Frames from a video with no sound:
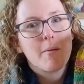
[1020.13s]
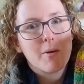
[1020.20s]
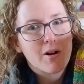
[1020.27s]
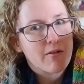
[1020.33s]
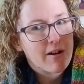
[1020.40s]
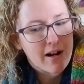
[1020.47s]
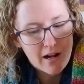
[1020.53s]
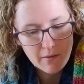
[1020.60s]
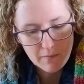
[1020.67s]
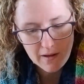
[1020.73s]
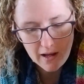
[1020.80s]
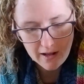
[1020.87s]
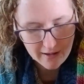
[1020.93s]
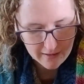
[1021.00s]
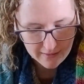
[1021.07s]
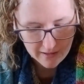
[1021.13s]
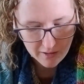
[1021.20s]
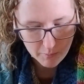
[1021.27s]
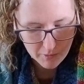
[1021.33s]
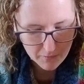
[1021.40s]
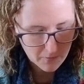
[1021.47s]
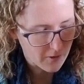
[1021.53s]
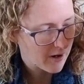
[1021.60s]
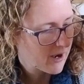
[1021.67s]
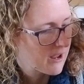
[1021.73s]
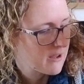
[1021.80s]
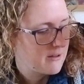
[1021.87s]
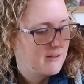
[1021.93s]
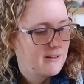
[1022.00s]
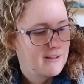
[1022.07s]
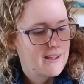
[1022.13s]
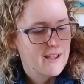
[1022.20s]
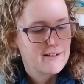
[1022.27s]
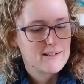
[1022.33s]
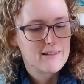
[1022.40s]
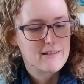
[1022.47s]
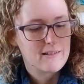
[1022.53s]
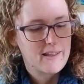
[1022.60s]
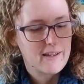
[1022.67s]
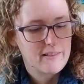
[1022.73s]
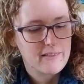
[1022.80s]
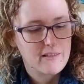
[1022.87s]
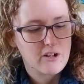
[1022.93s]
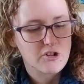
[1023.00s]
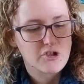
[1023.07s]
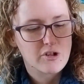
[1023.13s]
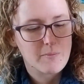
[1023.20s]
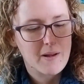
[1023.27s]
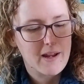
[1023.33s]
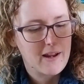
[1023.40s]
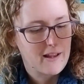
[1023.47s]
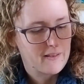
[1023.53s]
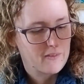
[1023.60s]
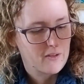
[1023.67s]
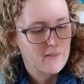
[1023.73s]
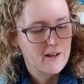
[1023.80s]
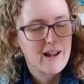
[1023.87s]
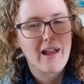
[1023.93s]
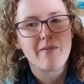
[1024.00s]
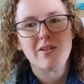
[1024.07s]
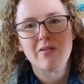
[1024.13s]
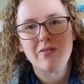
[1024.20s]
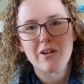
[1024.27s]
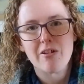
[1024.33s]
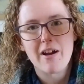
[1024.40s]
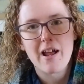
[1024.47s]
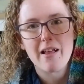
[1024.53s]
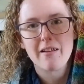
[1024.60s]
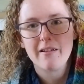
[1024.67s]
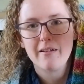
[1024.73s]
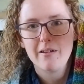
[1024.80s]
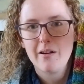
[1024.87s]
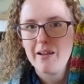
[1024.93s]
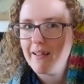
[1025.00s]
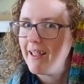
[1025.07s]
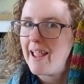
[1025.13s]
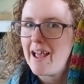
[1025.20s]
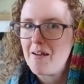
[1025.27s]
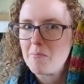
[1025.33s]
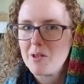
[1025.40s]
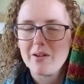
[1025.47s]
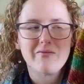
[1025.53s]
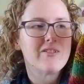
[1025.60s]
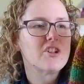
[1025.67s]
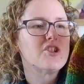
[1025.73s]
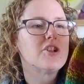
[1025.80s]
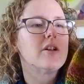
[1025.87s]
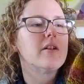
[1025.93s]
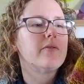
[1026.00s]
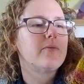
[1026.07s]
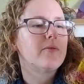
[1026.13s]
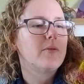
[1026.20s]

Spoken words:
I'm going to run out of yarn, I think, before I get to the length that it should be, and so then I have to figure out how I'm going to finish it off.